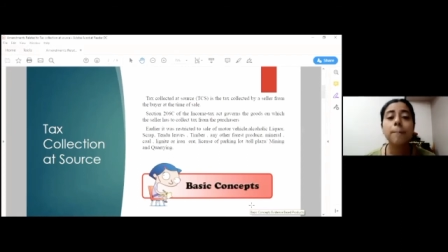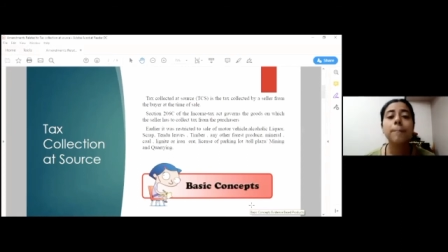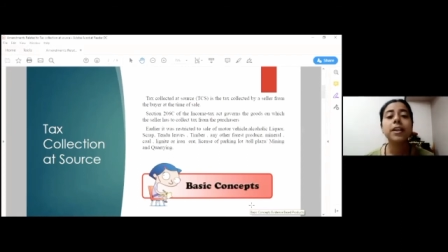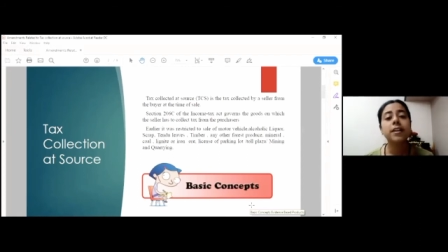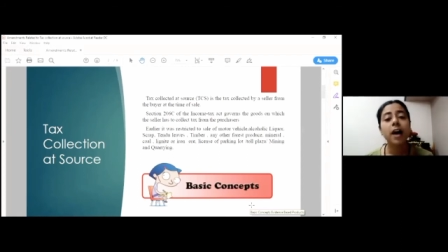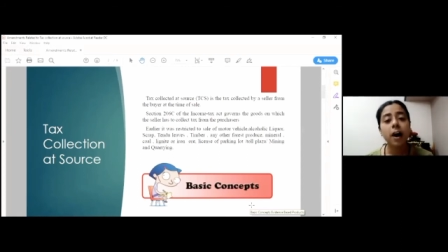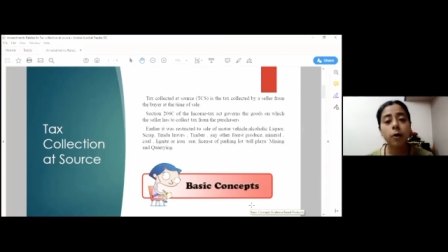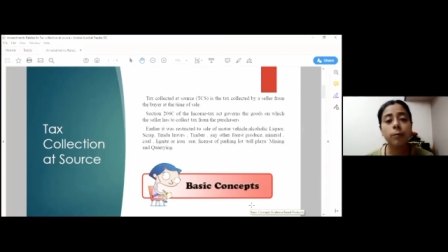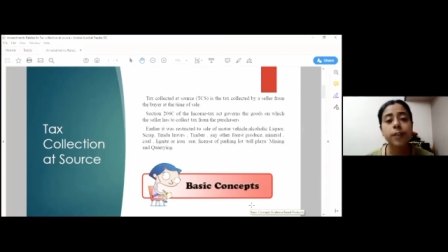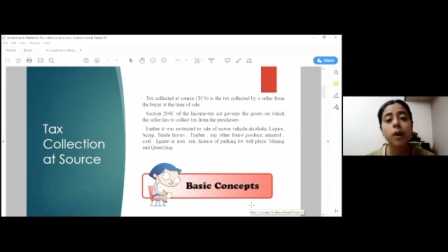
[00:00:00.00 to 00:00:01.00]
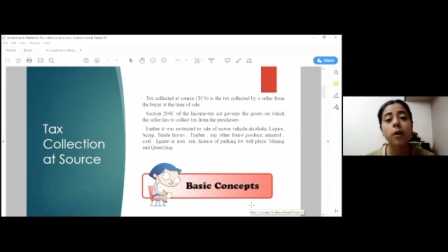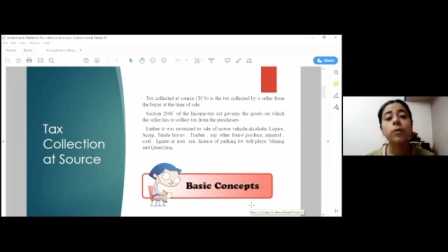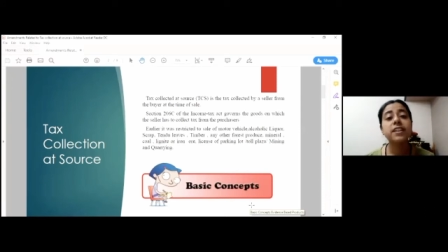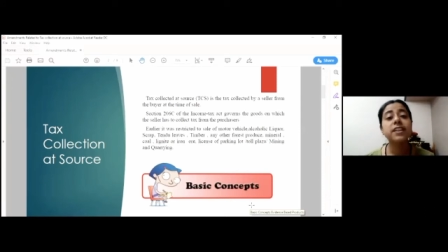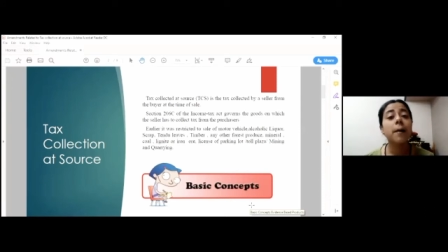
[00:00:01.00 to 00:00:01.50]
But now,
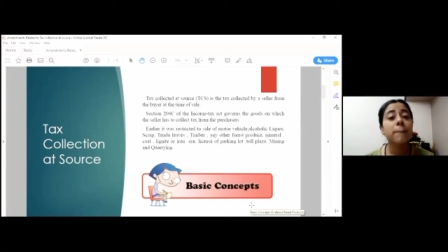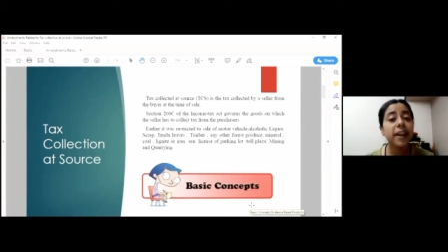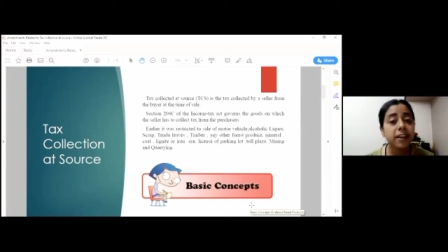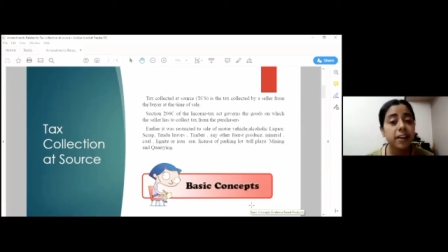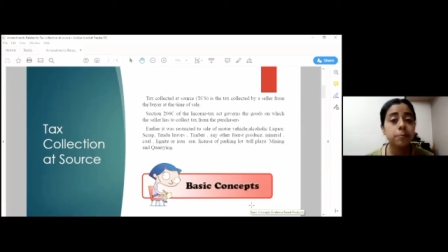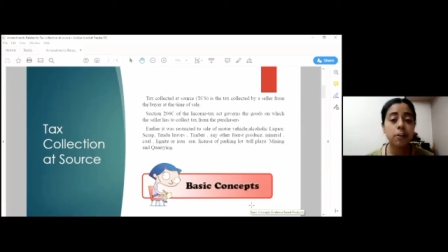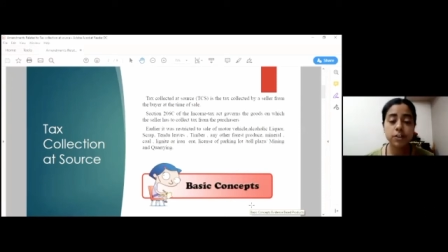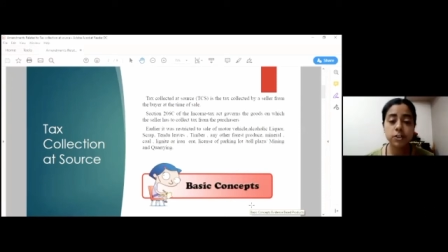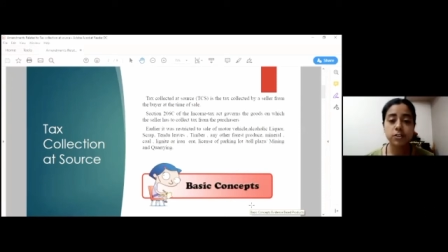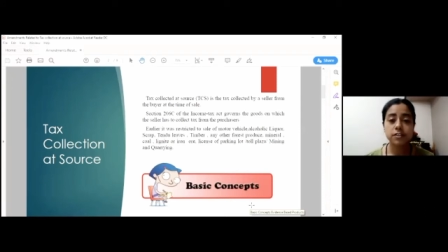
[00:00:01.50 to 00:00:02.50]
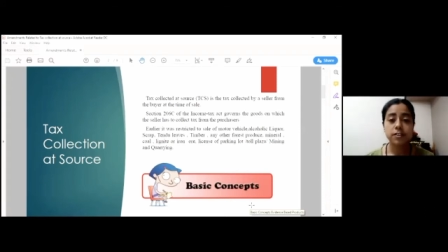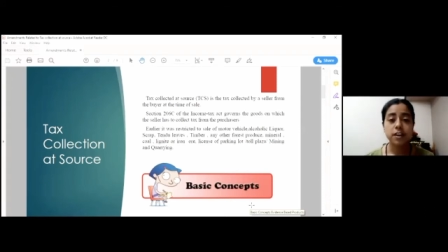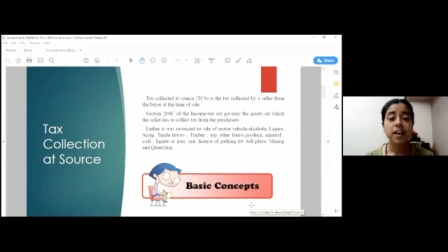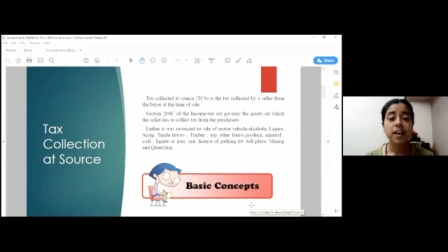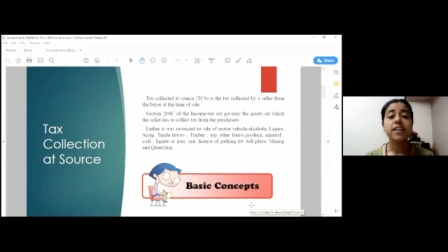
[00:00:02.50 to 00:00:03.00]
with the amended provisions,
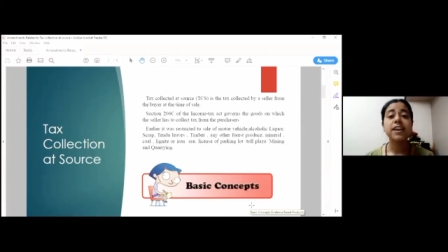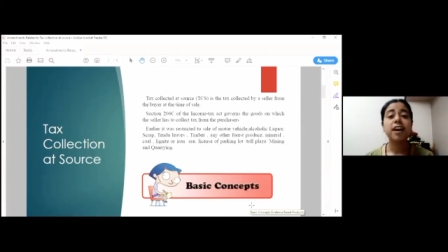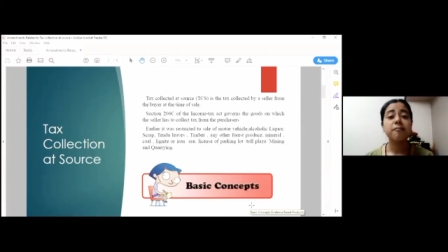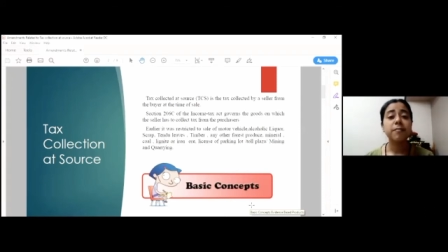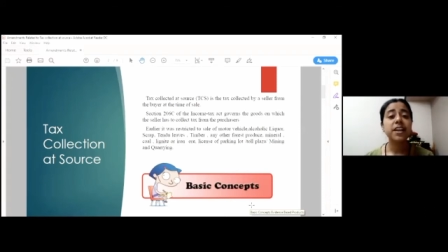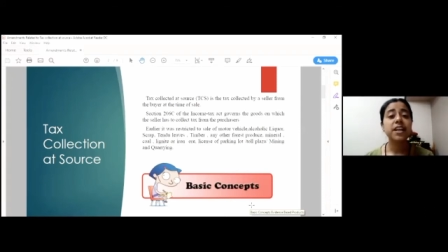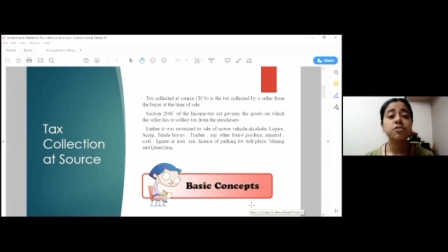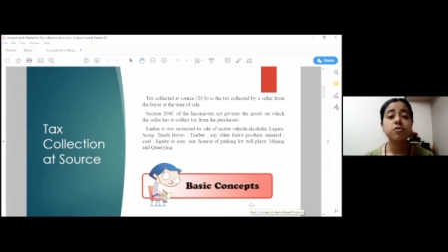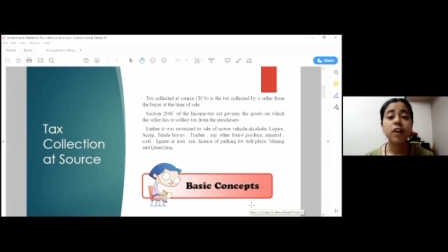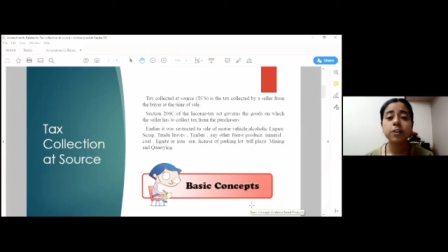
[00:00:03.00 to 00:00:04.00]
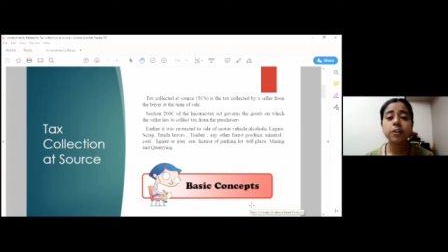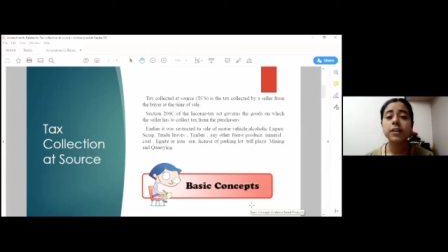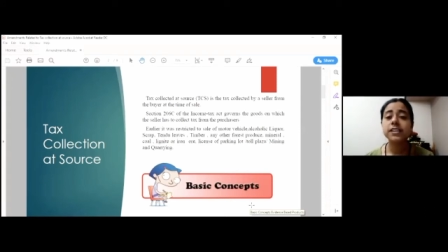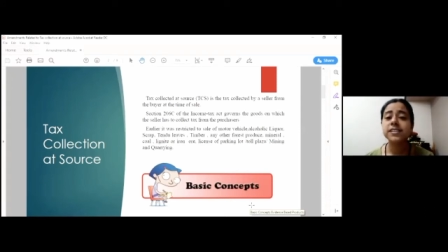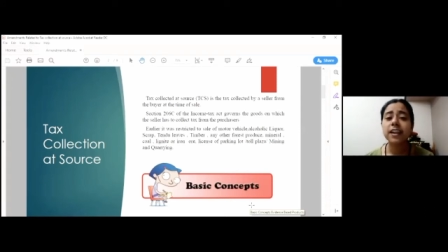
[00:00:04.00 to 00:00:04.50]
the government has tried to
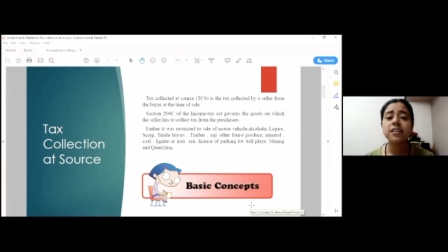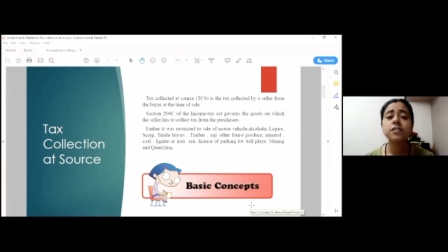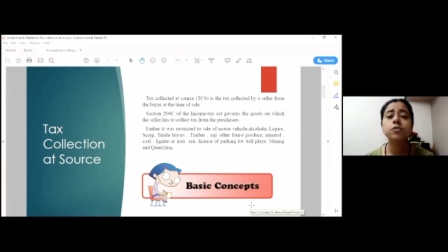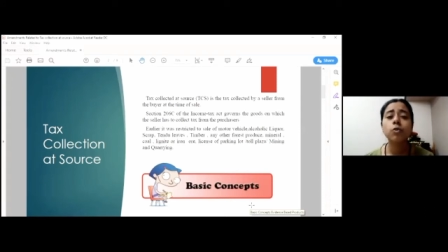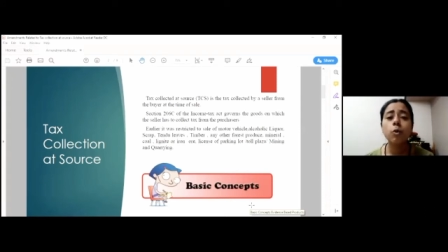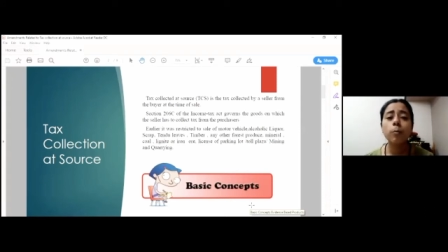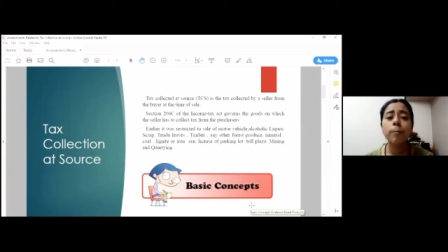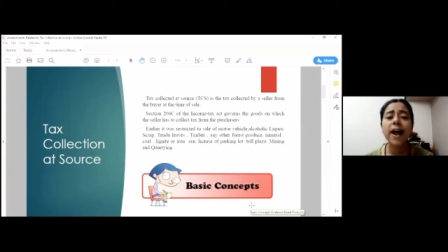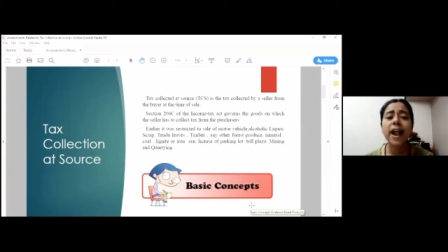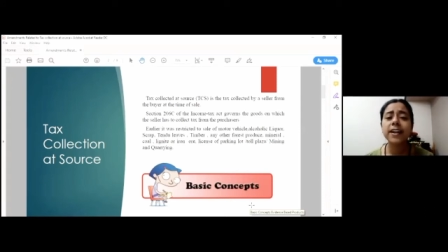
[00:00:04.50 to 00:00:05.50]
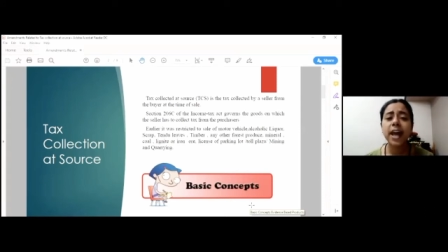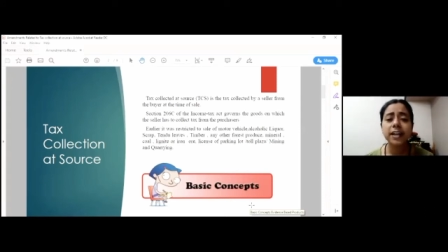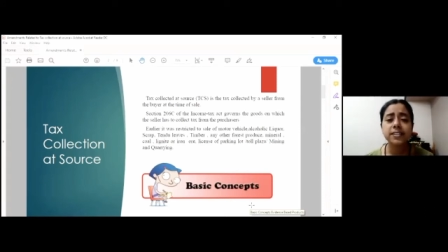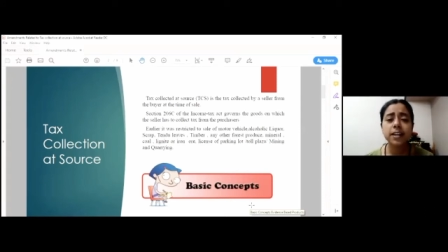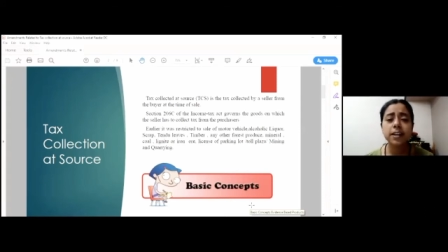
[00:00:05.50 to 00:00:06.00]
extend its scope and
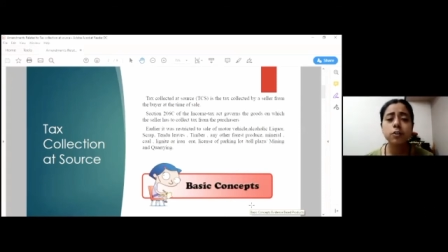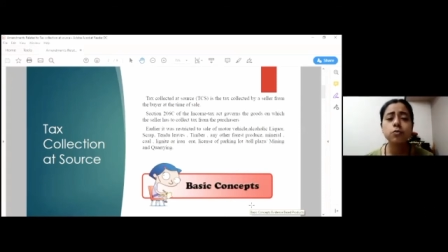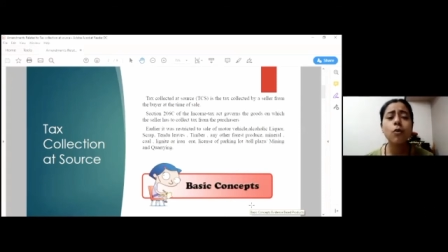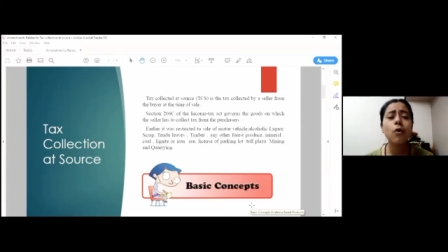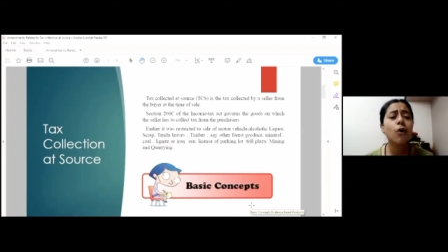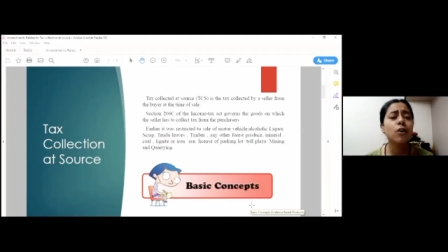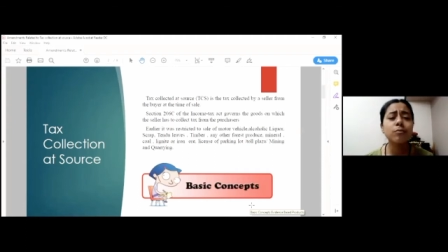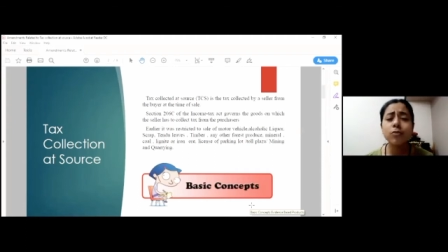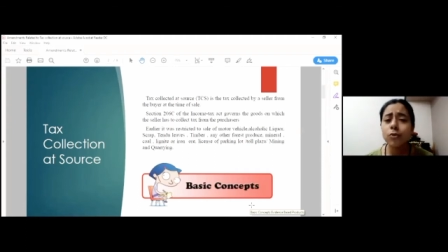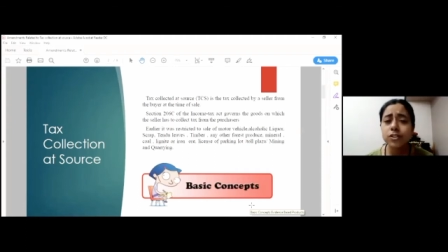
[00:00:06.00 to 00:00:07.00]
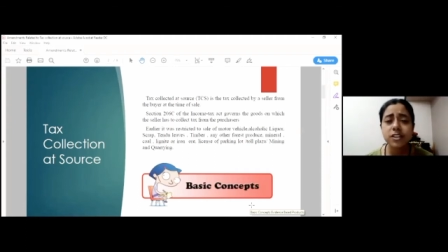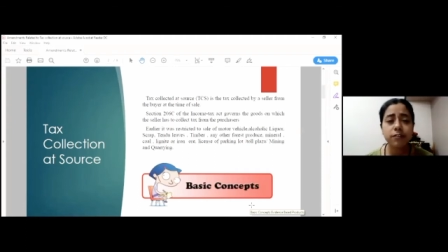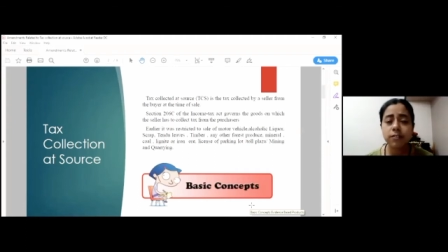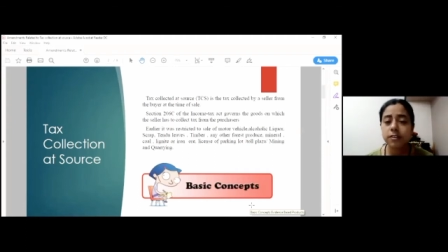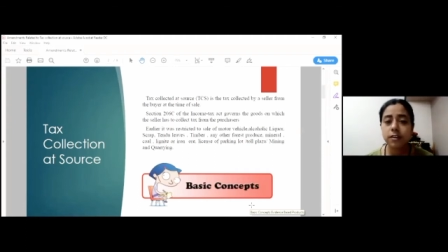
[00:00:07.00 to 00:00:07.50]
tax net to almost
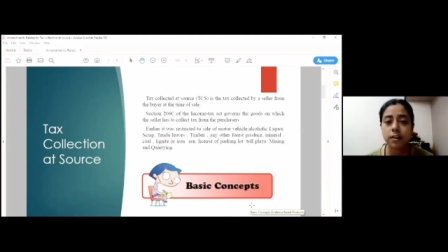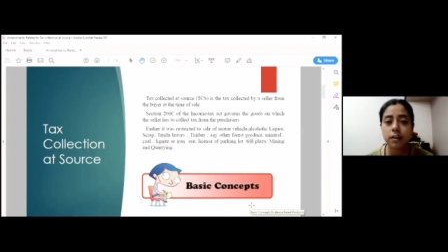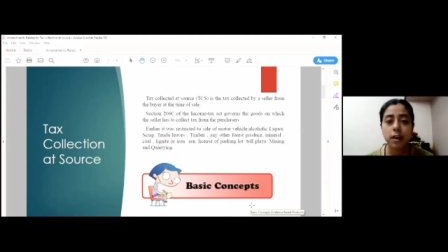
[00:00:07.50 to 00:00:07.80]
everything